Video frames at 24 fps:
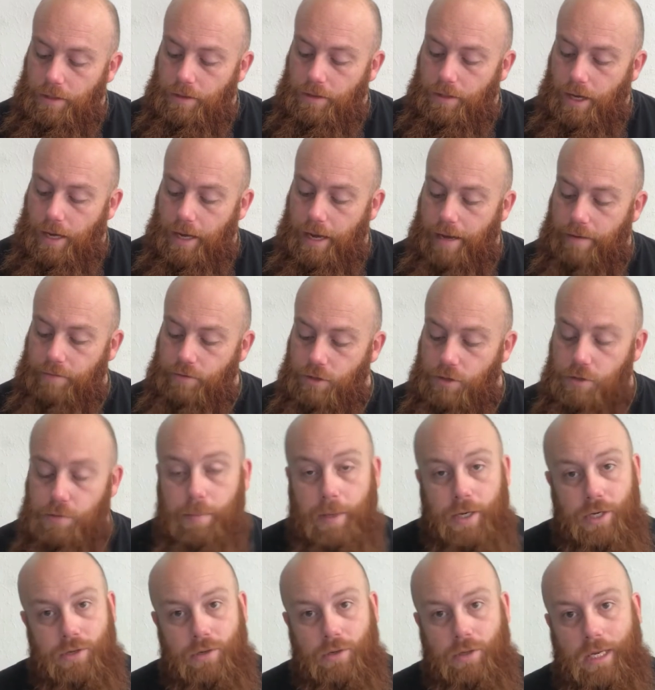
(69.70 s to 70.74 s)
They have the
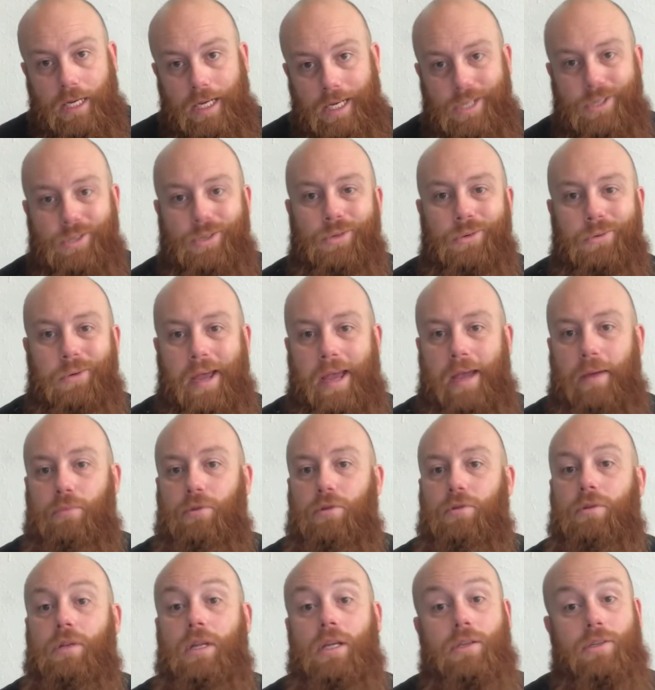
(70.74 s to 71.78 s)
special issue
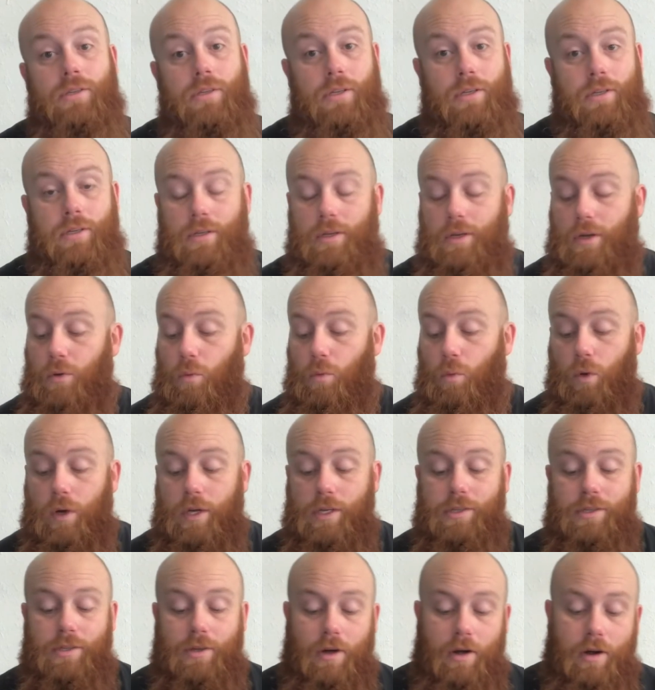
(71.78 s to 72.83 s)
ammunition,
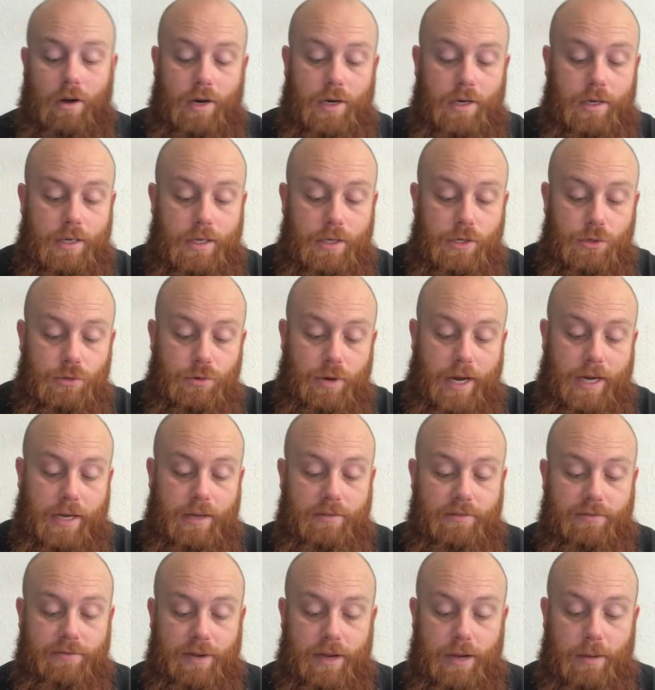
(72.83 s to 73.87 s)
which are
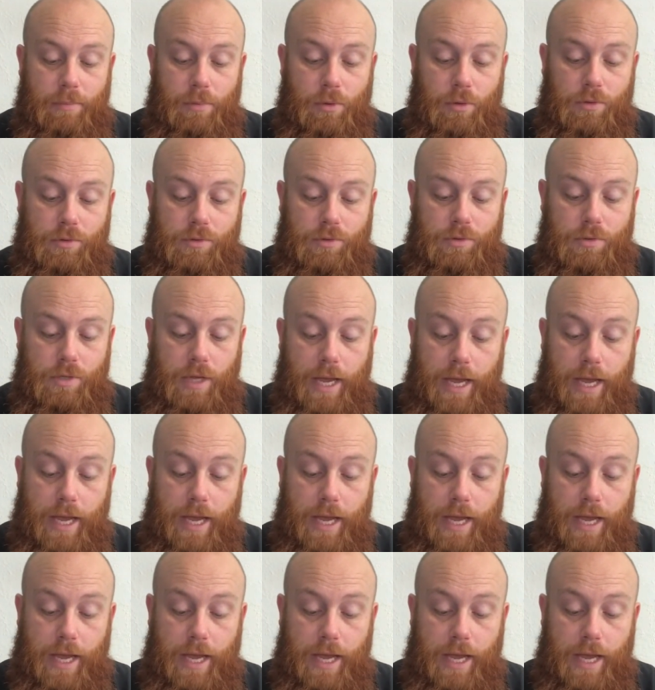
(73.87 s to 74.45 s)
dragon fireballs.